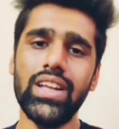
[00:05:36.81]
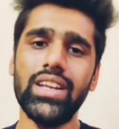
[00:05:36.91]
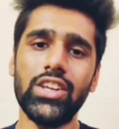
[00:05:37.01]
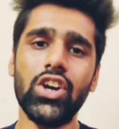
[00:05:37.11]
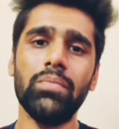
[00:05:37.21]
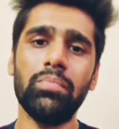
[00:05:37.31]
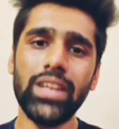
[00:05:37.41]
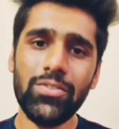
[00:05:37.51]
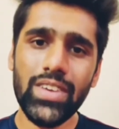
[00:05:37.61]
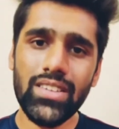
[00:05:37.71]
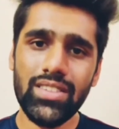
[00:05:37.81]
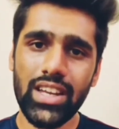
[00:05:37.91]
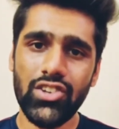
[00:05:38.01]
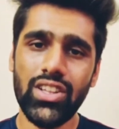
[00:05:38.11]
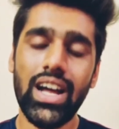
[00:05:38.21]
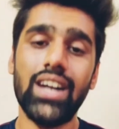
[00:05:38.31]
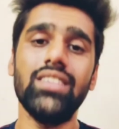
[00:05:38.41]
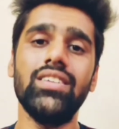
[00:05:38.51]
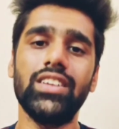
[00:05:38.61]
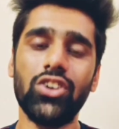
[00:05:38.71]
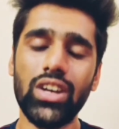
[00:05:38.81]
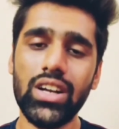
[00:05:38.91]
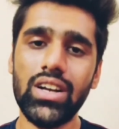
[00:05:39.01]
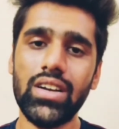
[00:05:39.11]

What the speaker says: in your previous section, that is in your